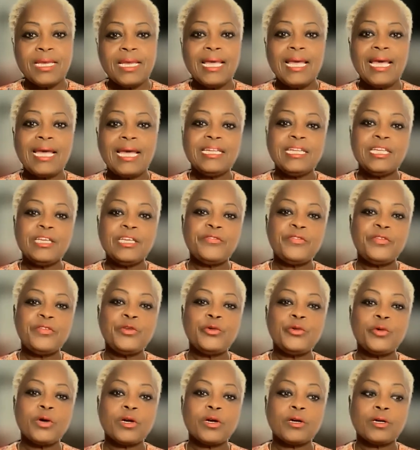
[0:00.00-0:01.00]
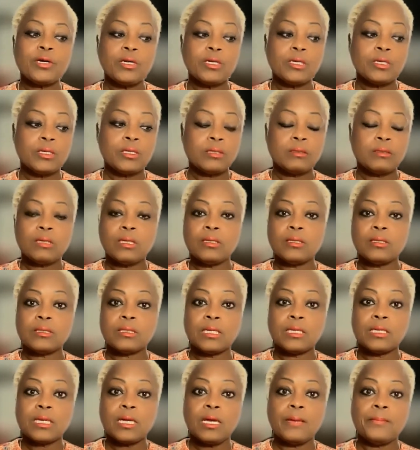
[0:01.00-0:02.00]
And if you are
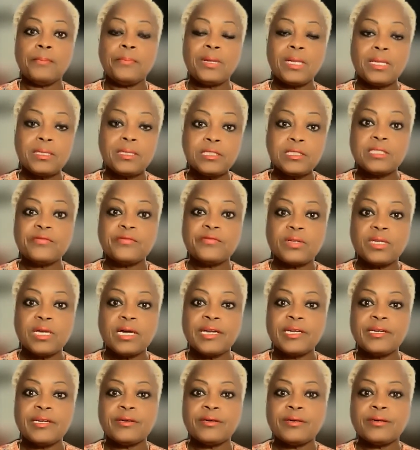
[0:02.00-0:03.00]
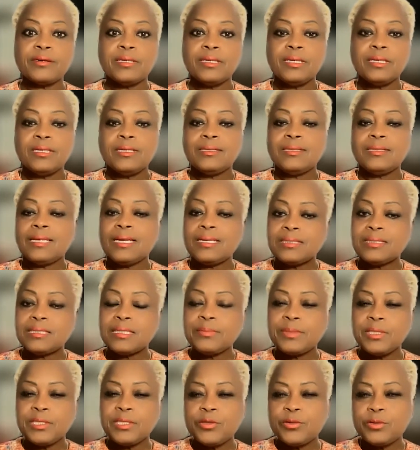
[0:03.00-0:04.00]
a compulsive liar, that's
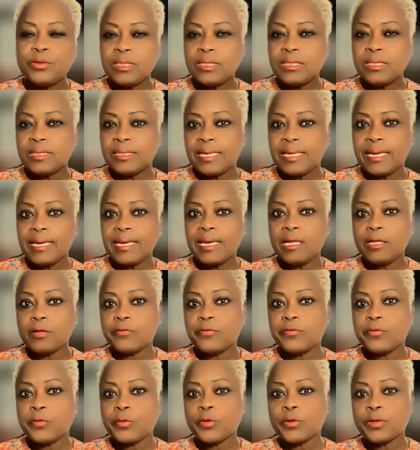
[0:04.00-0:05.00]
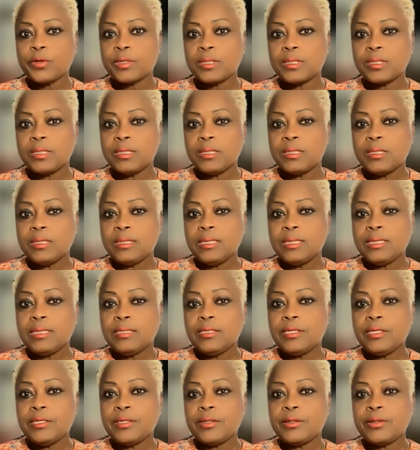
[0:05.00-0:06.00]
something you need to get help for.
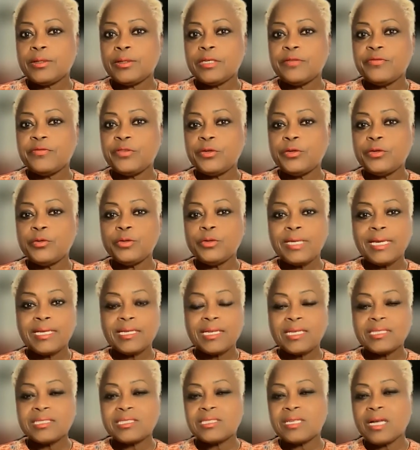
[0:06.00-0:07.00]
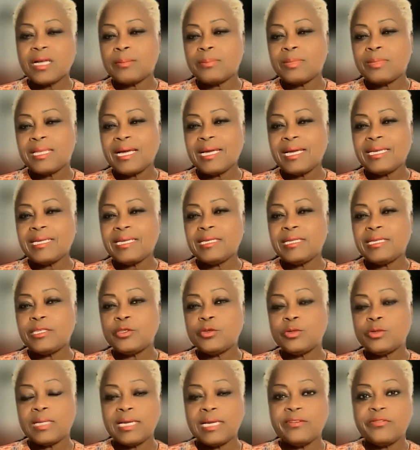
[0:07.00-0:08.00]
You know, if you cannot stop lying and
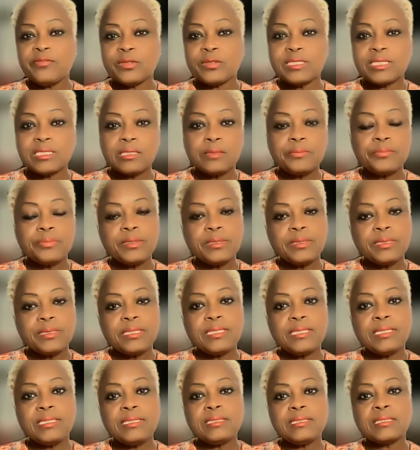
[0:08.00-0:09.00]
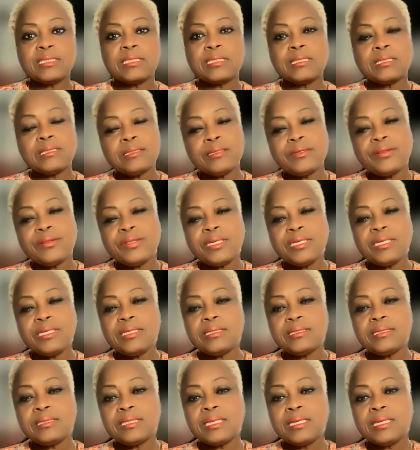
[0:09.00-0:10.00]
you lie for simple things and little
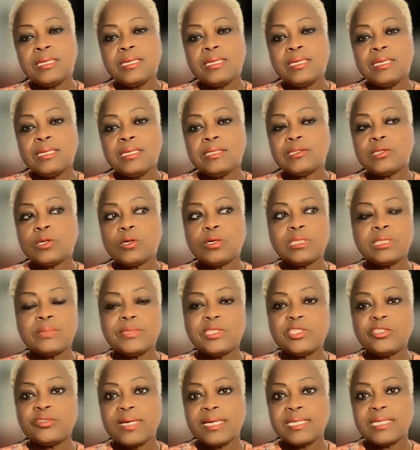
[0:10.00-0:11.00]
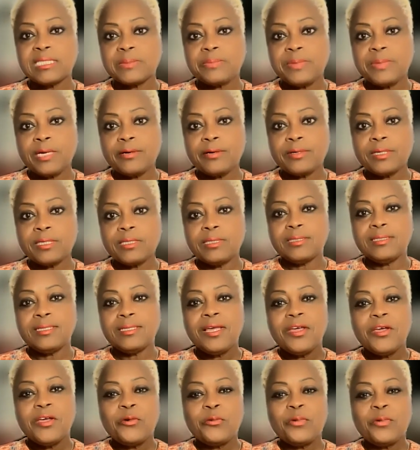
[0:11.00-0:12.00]
things, it's hard to be transparent
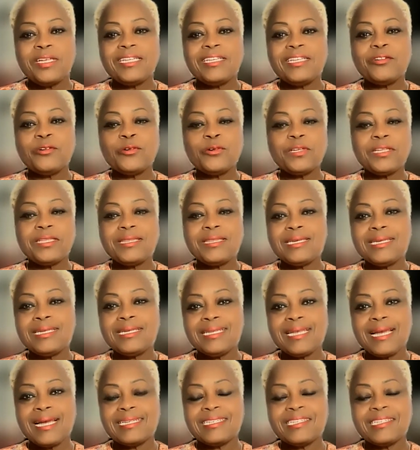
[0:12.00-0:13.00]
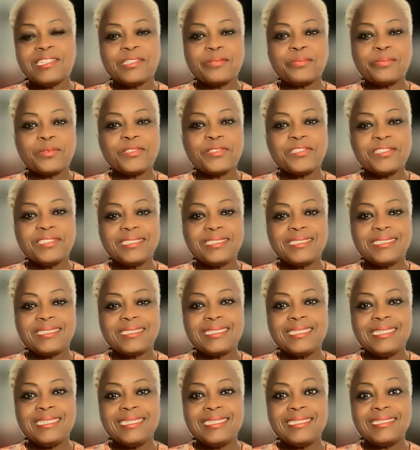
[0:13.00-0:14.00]
when the only thing that the other person is
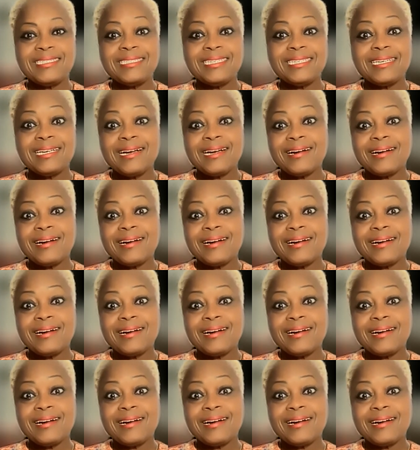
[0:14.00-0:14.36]
seeing